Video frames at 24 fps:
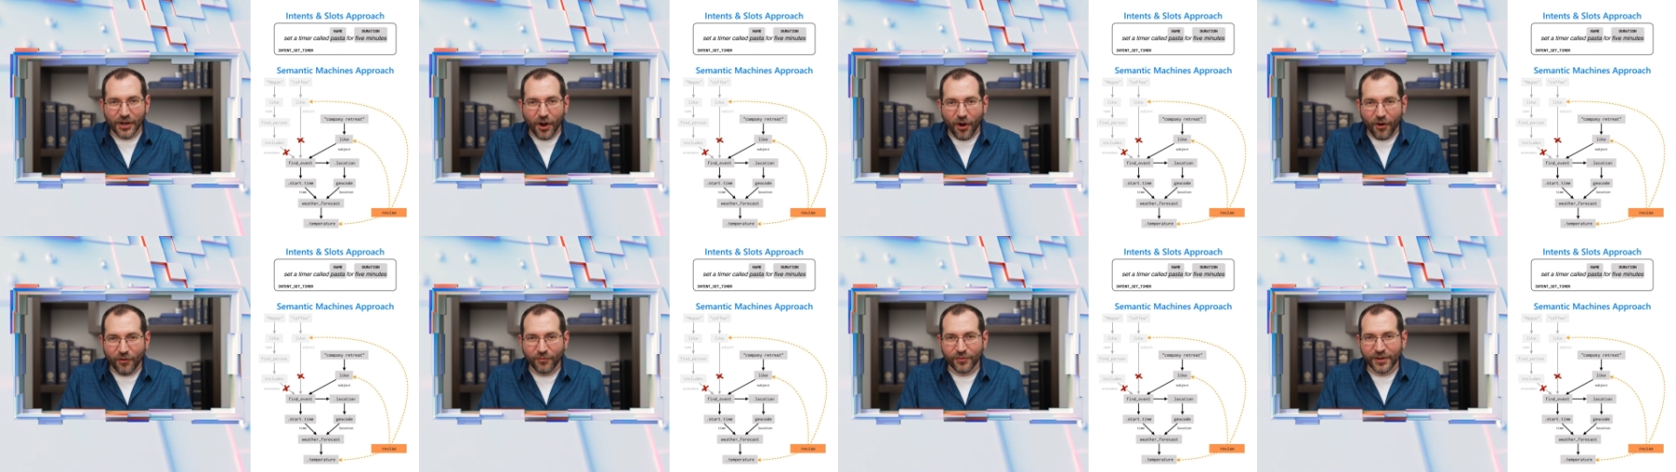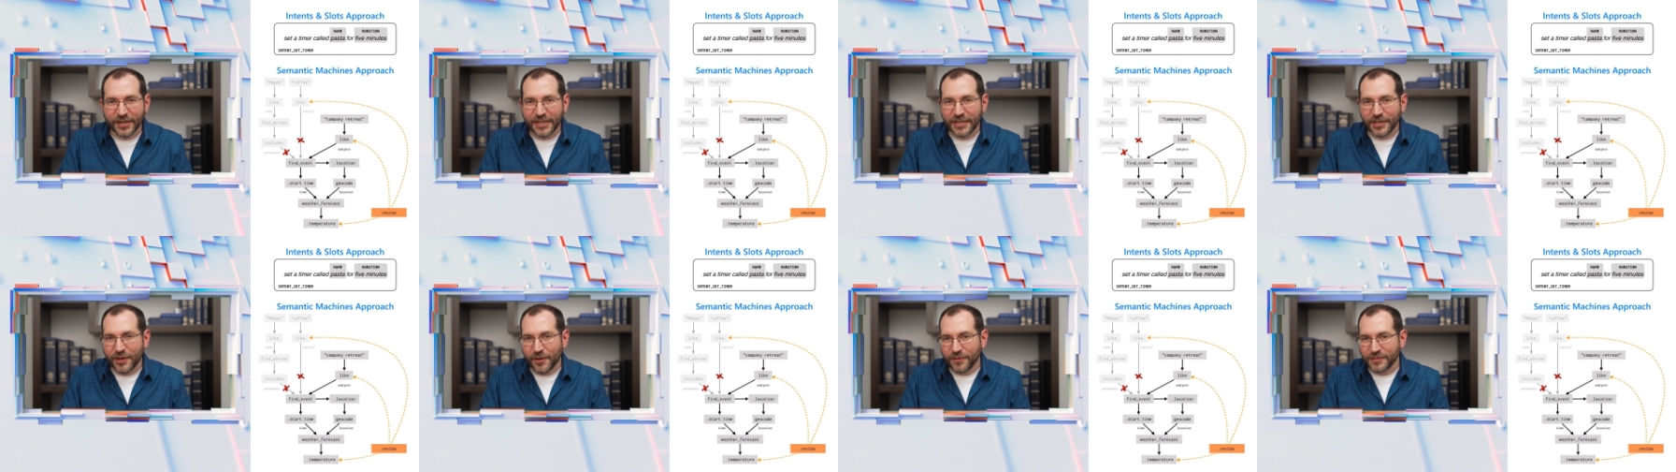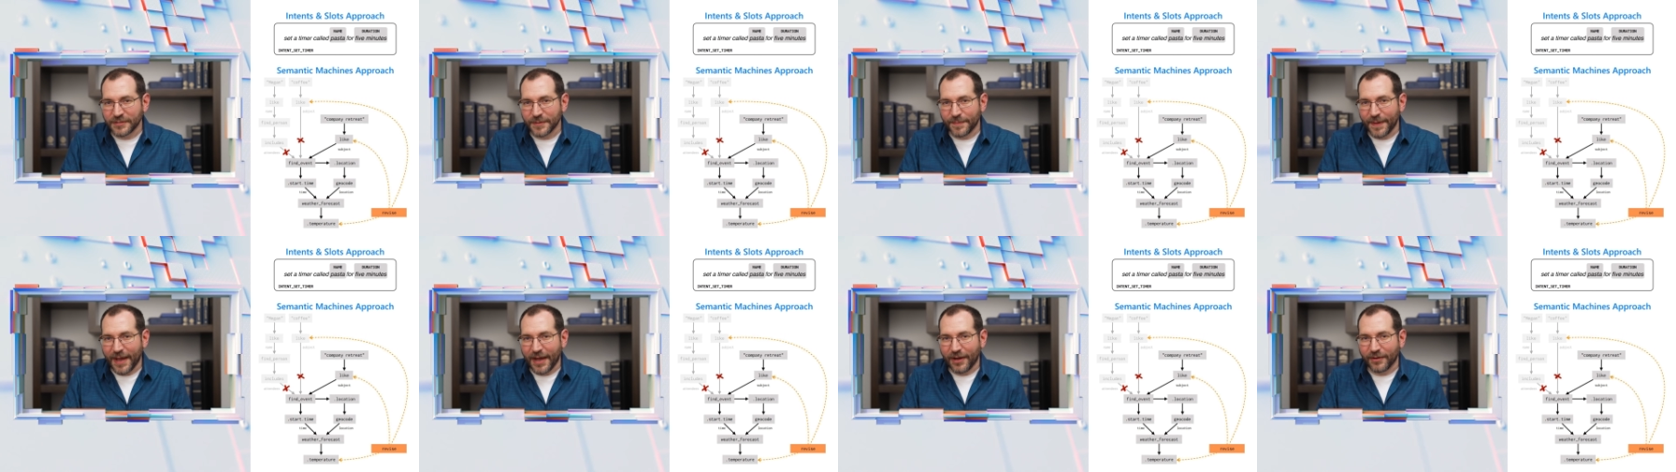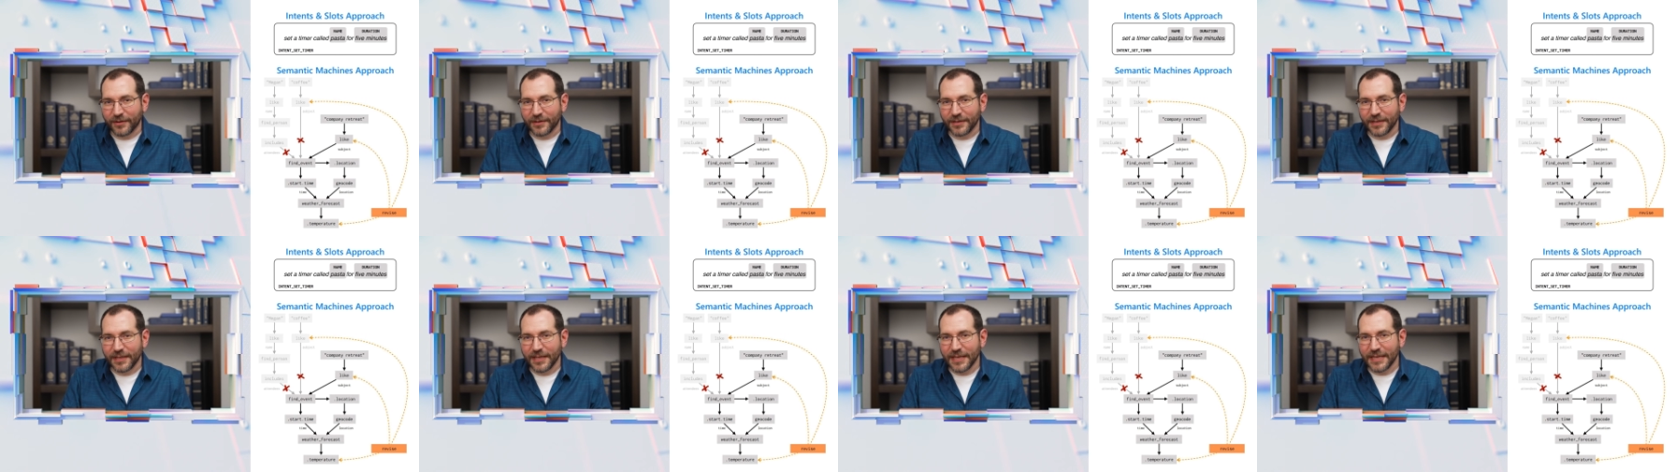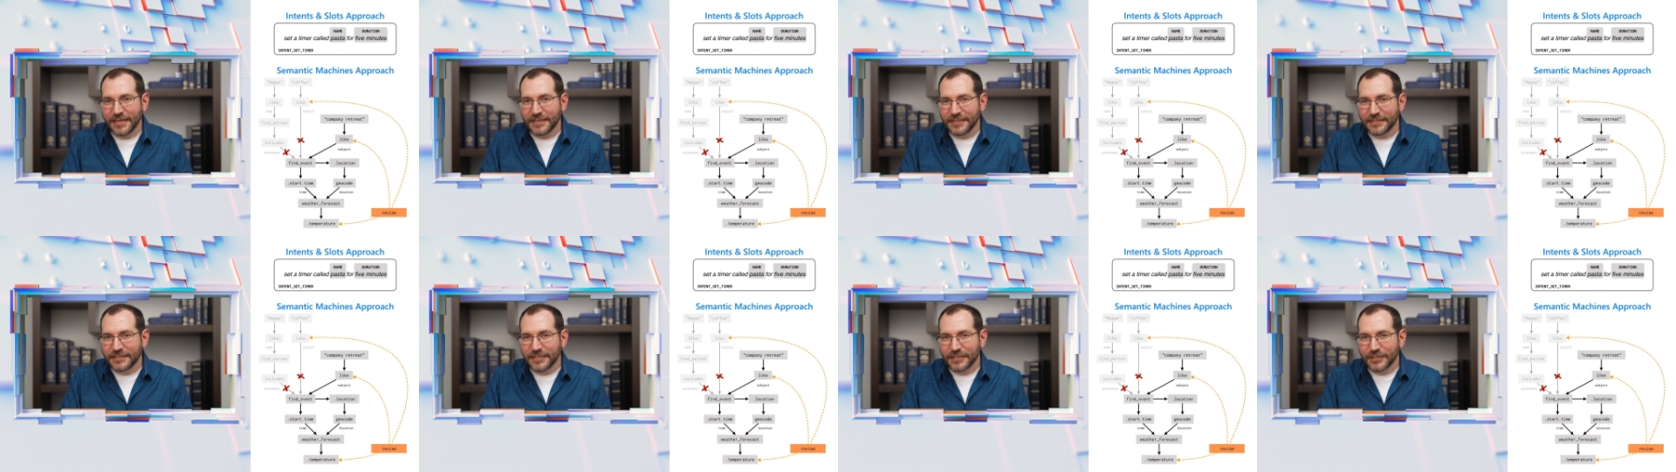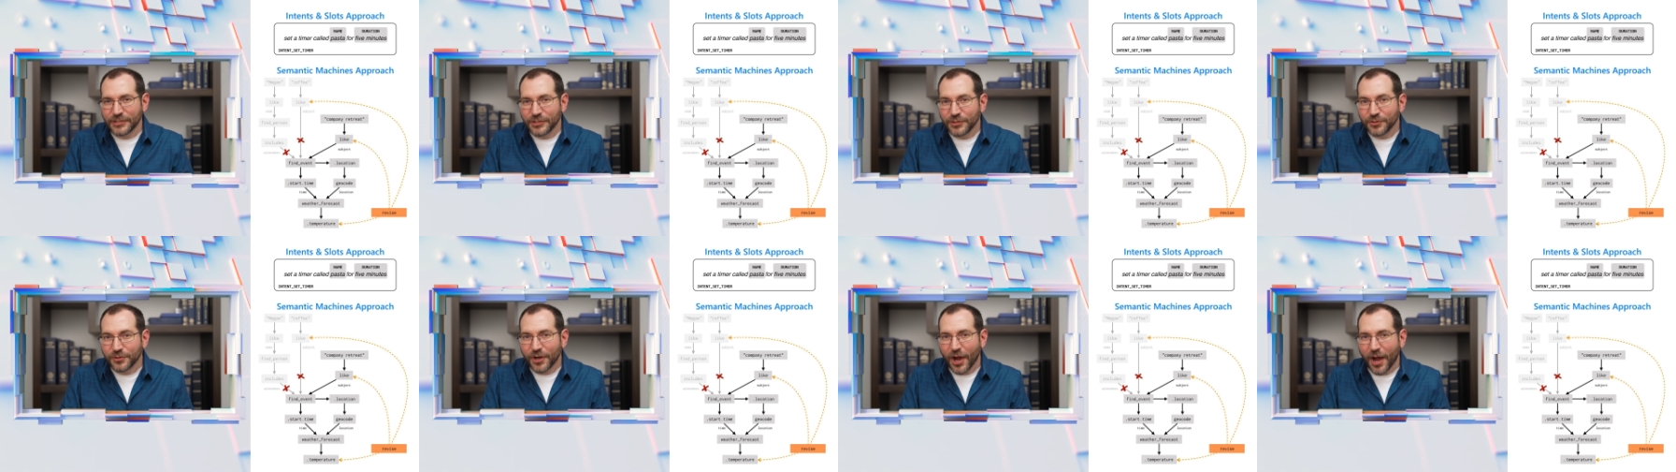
it already knows about into new